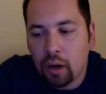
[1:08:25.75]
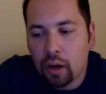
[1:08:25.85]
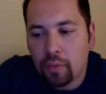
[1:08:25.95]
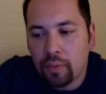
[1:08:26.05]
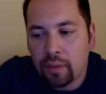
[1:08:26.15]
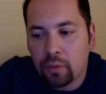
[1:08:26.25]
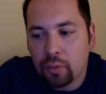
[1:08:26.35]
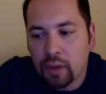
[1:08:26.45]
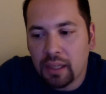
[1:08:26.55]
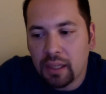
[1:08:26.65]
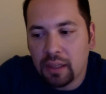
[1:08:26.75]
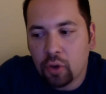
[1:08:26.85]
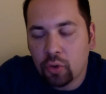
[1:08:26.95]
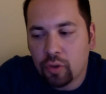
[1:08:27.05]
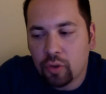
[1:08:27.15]
The rating
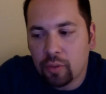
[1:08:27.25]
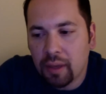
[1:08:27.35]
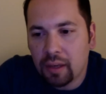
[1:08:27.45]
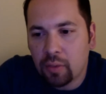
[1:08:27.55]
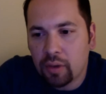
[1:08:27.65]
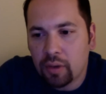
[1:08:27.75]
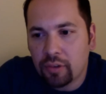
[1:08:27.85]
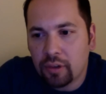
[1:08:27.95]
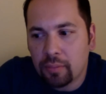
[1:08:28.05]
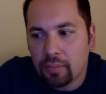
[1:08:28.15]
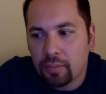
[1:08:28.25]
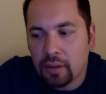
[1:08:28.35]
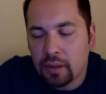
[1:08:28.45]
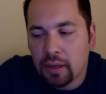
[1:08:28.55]
goes from anywhere from